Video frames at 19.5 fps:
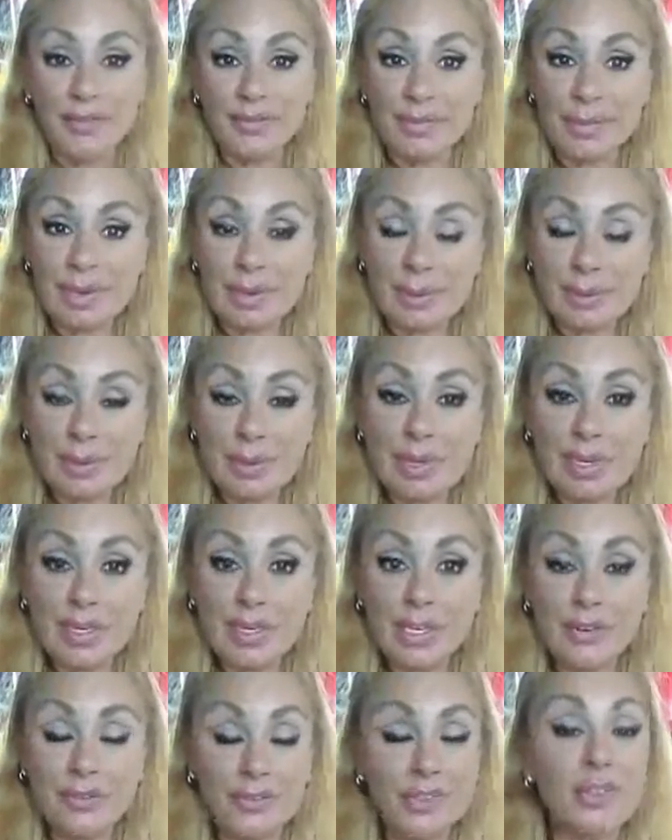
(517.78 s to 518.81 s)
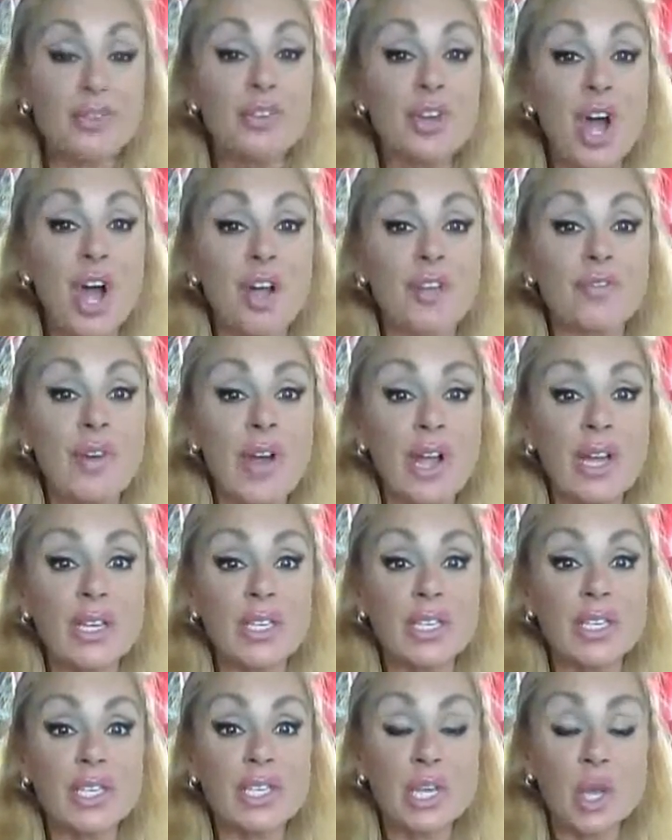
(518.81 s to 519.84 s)
He'd been in a few dog
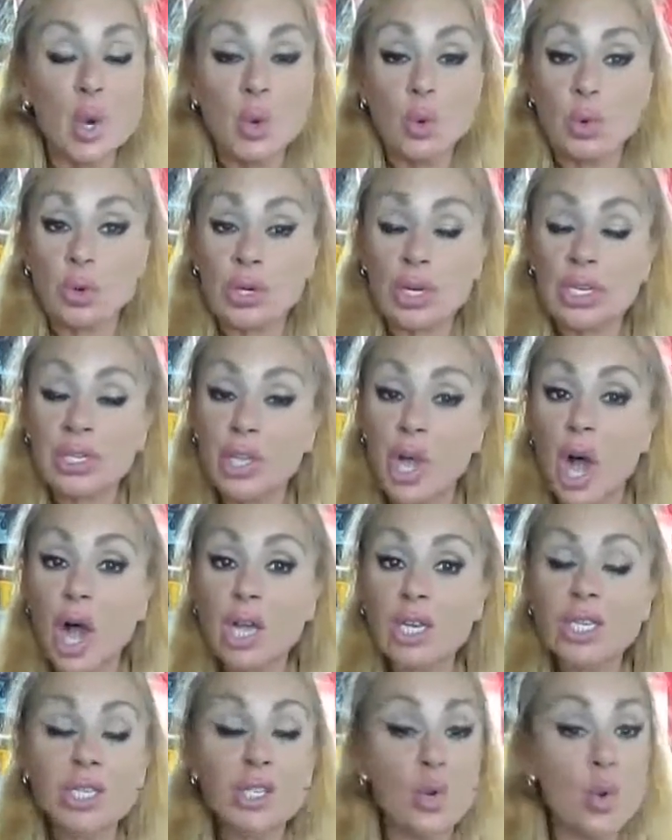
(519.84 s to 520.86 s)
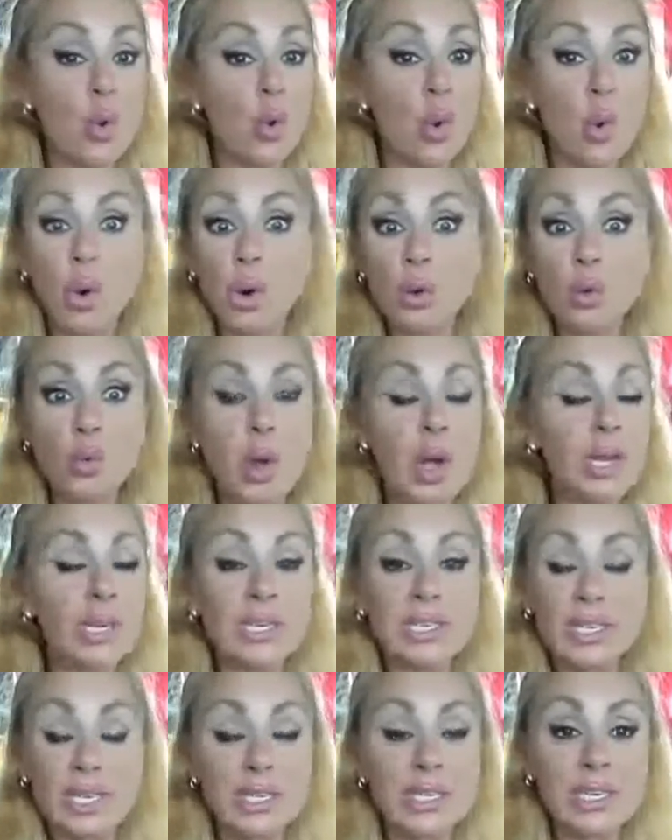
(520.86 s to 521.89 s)
fights where he lost or won.
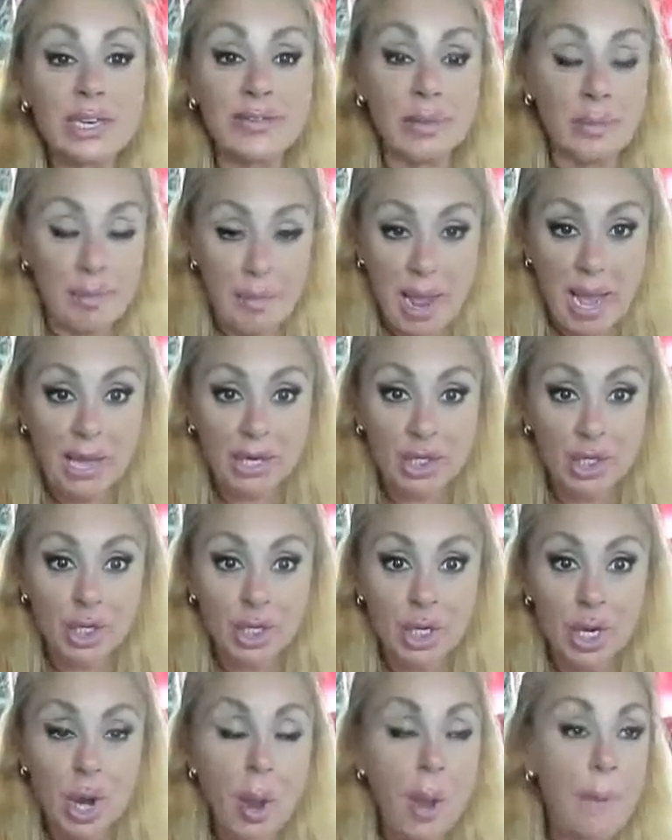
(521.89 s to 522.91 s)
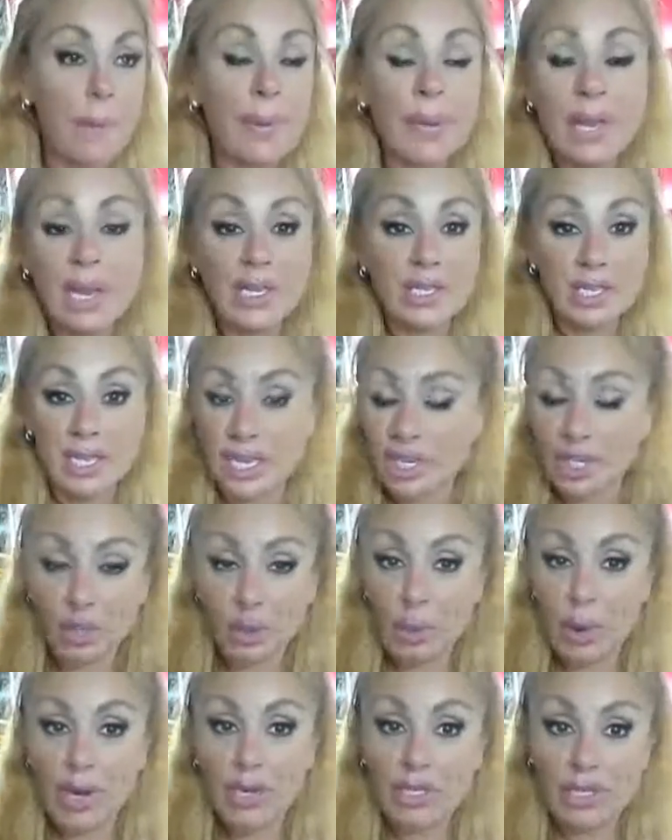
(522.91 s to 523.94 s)
It doesn't even matter because either
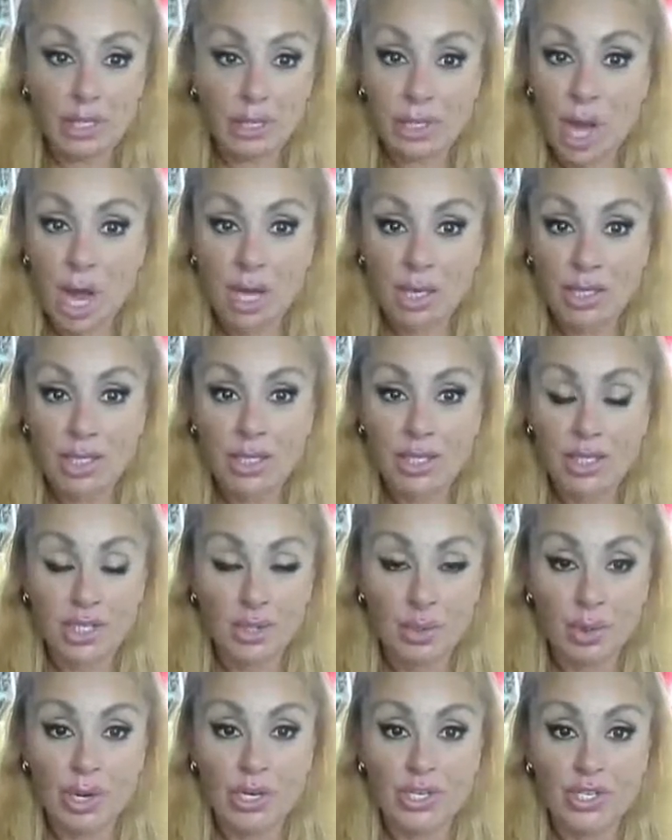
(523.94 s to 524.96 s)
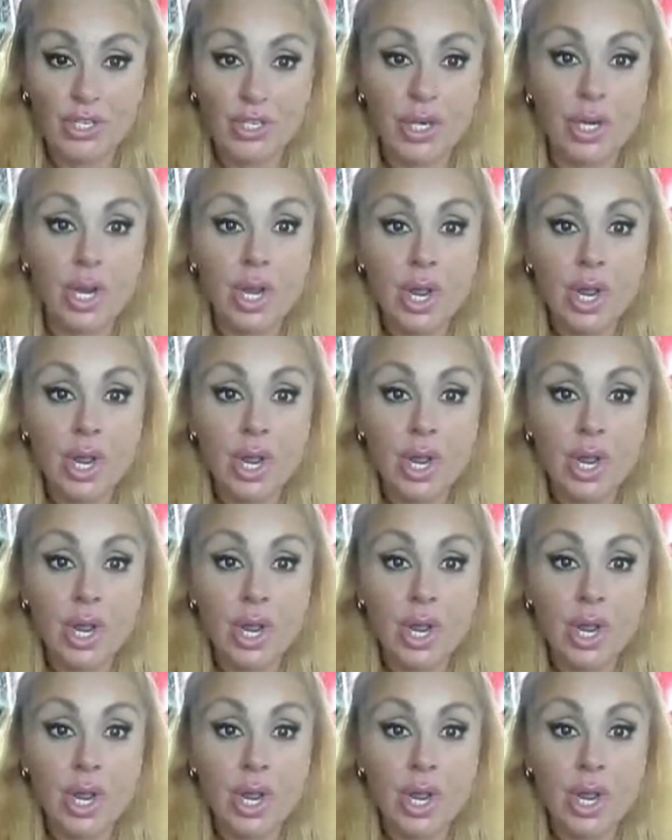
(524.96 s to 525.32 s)
way, it's a lost situation.